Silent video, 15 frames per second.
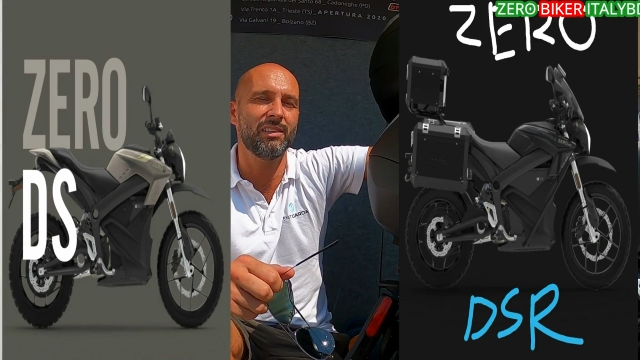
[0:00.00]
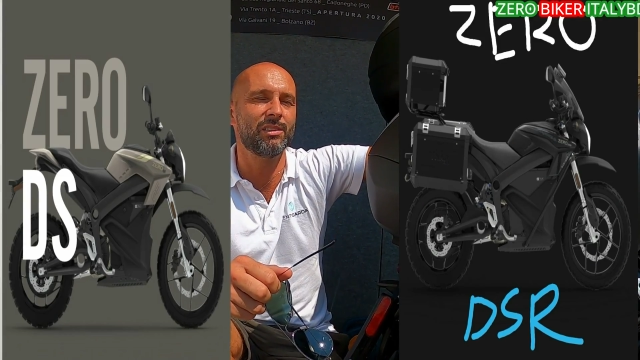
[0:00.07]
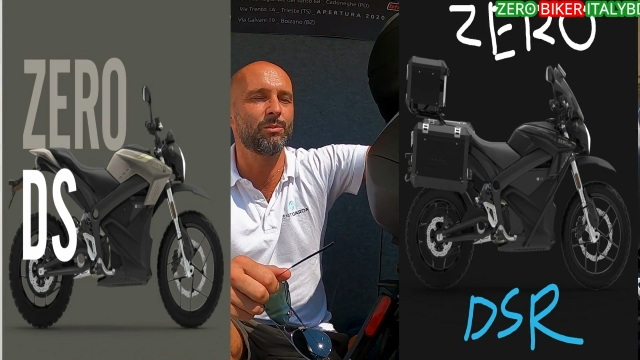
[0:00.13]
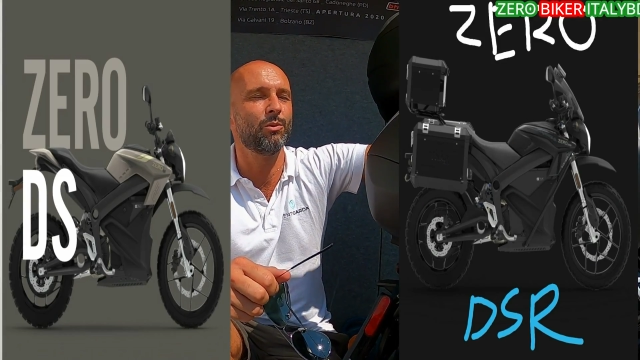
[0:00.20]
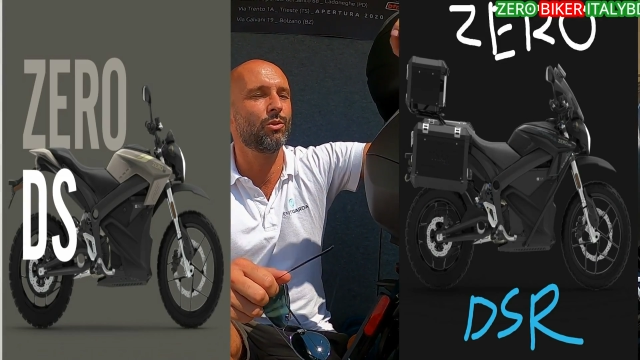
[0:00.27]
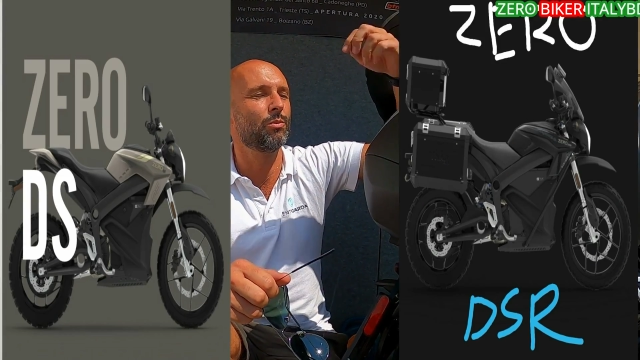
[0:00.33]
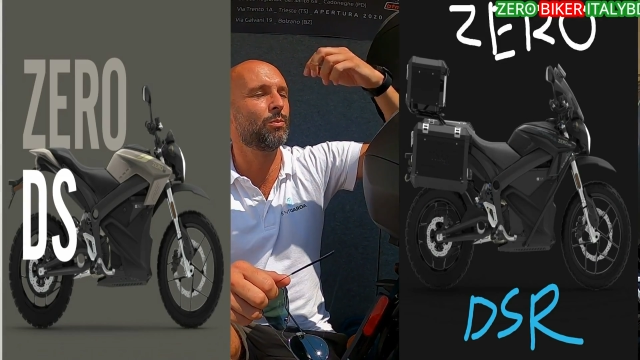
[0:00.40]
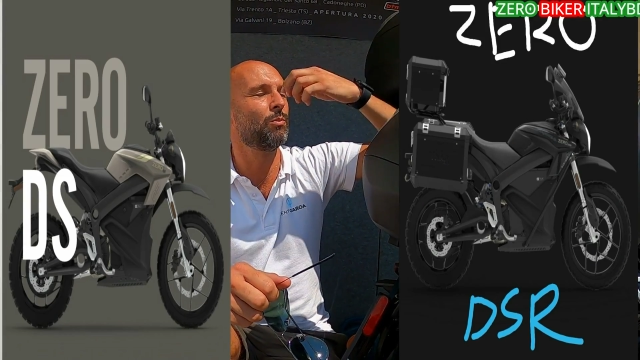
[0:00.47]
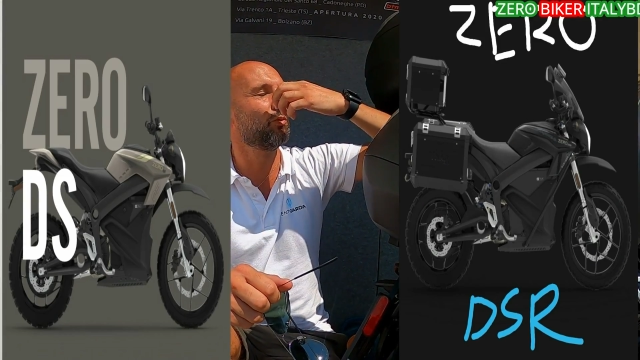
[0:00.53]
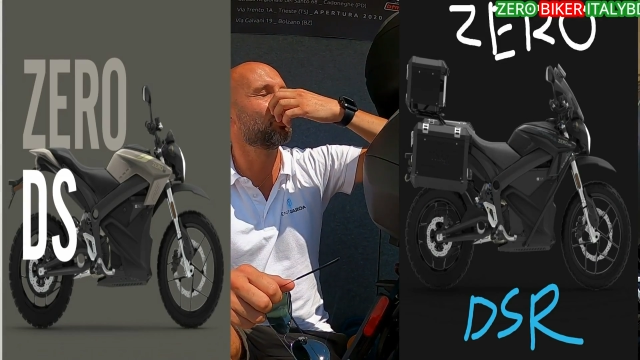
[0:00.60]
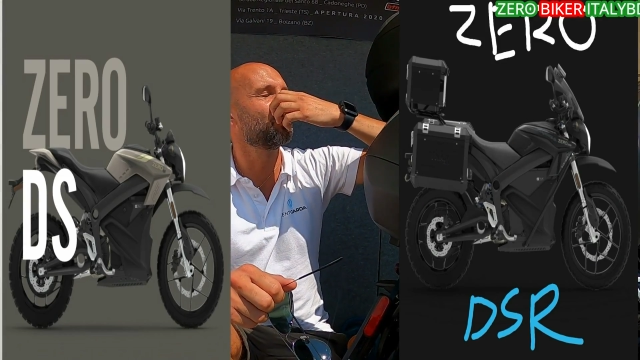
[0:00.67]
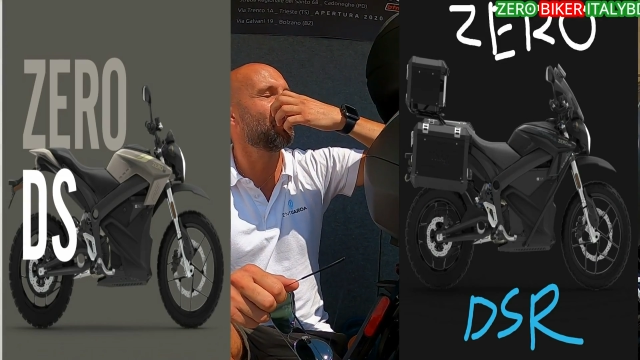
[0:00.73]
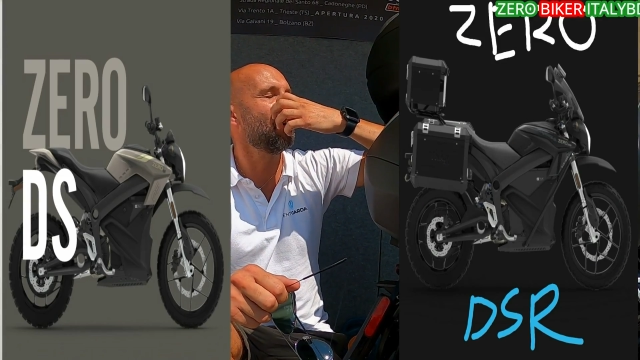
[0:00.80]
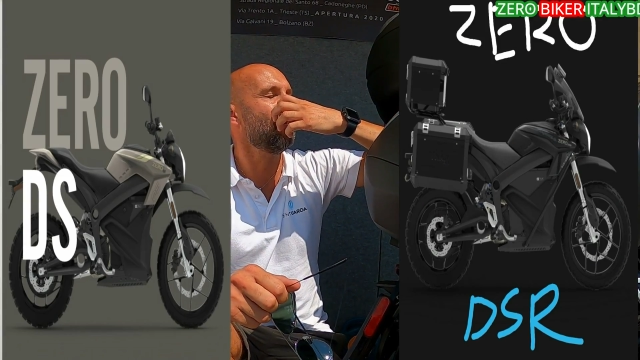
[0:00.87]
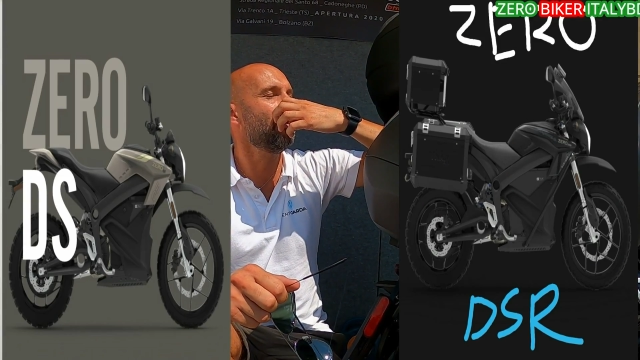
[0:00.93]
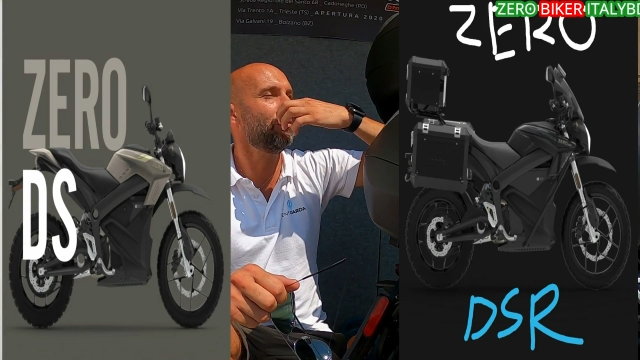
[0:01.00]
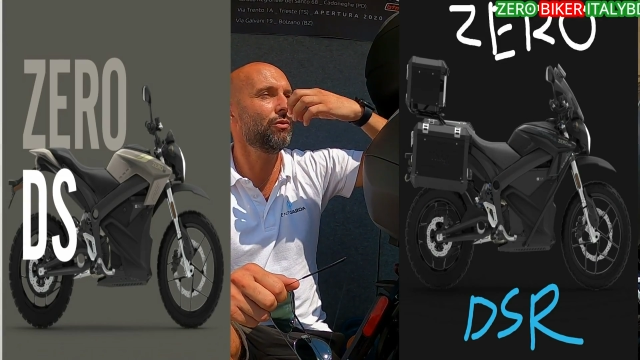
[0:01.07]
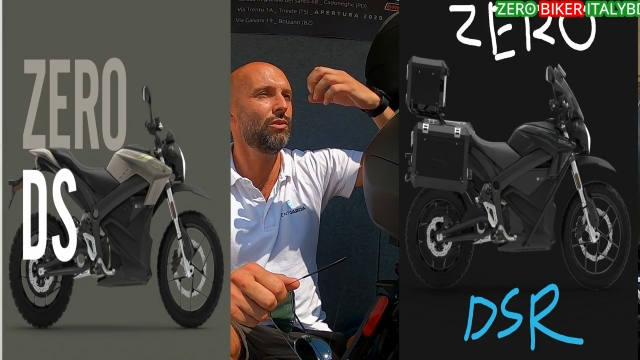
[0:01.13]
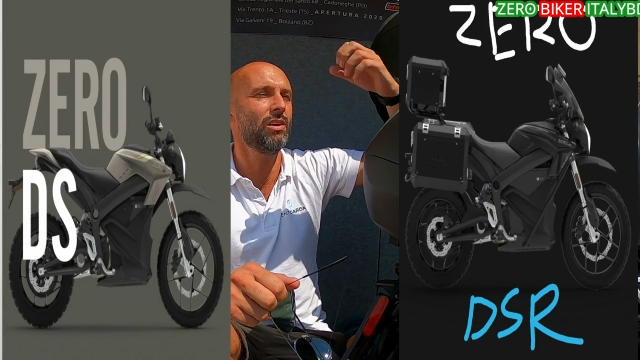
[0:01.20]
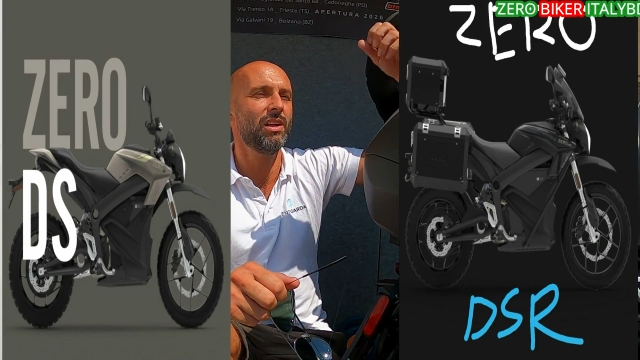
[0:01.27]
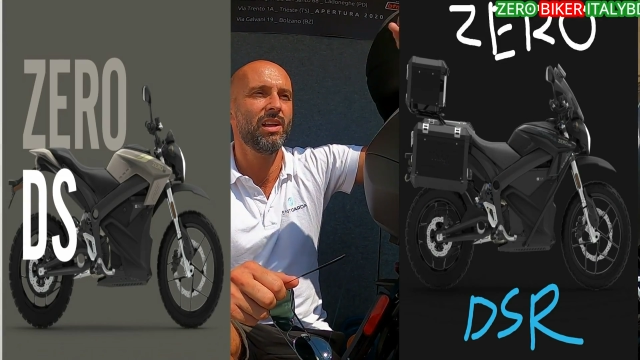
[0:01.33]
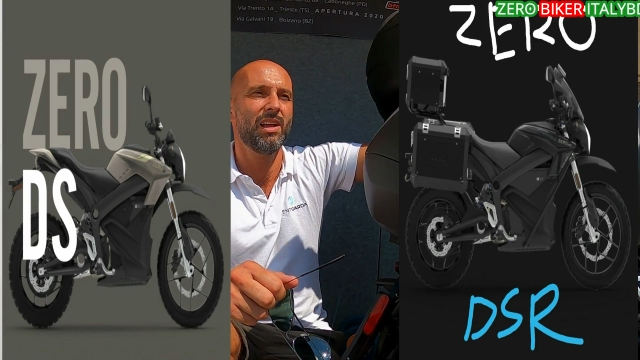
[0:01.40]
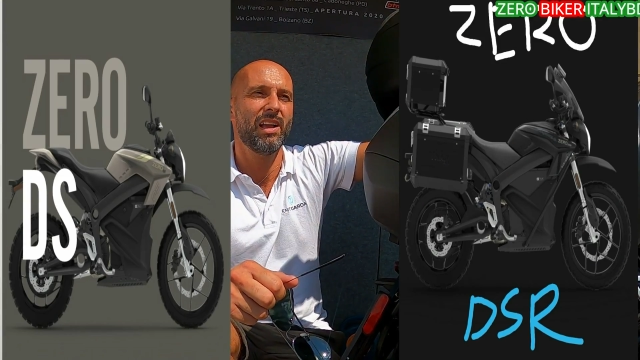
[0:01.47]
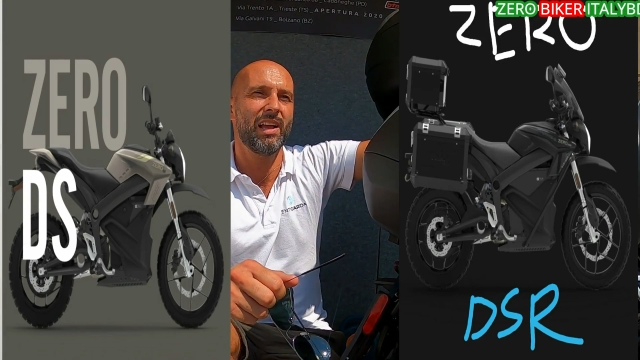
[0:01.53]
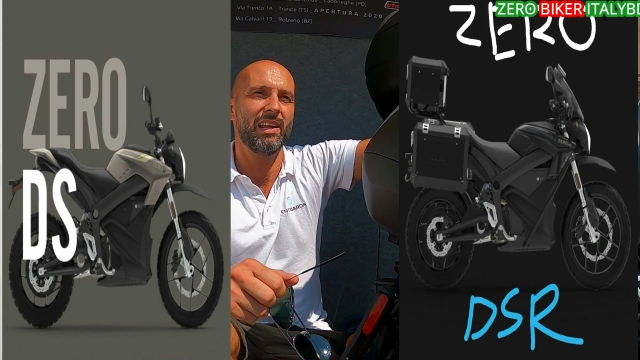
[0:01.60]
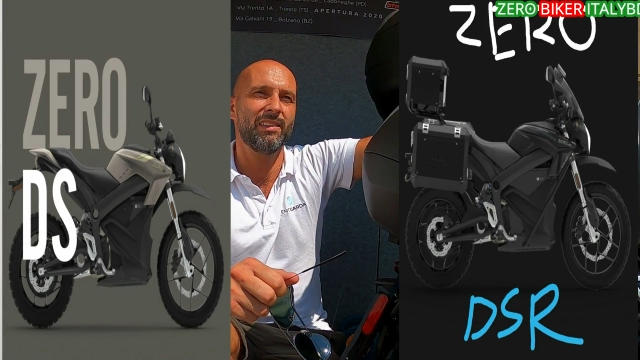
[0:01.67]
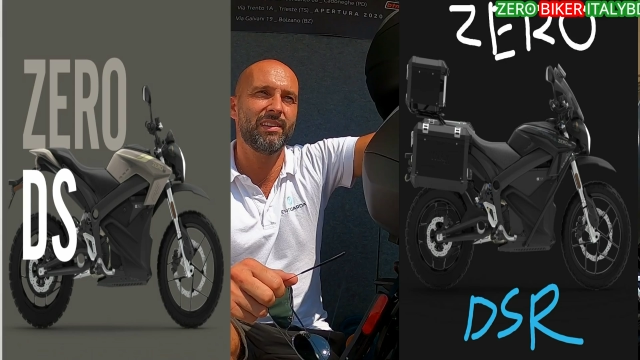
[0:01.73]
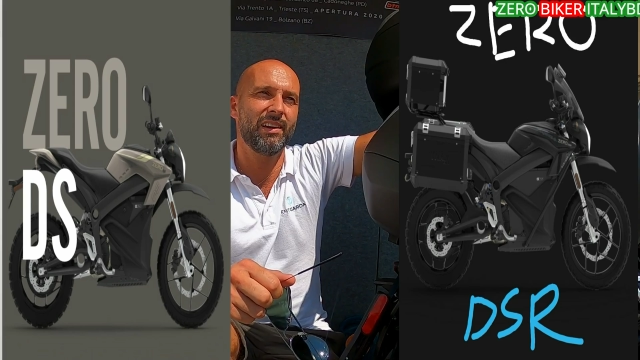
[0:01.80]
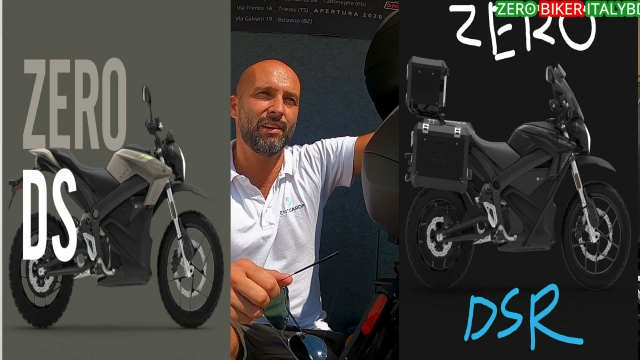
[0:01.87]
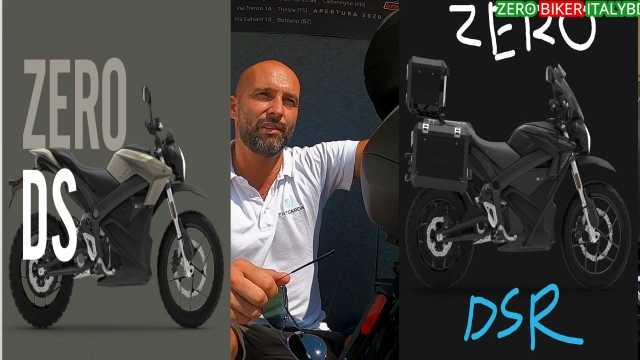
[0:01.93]
It's most powerful,
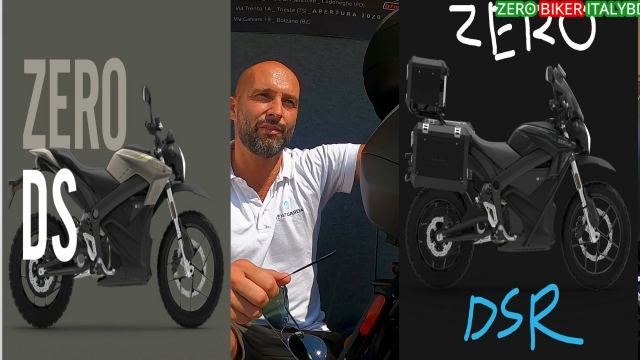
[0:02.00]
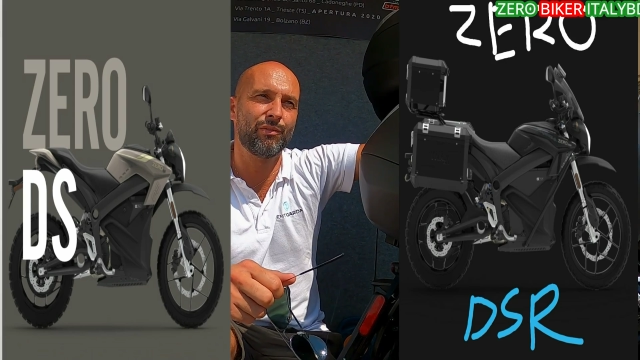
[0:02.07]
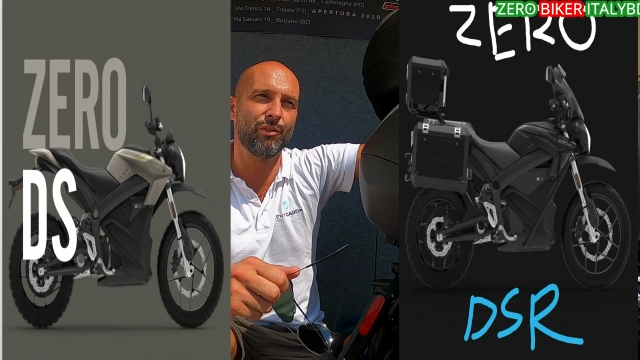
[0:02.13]
and they are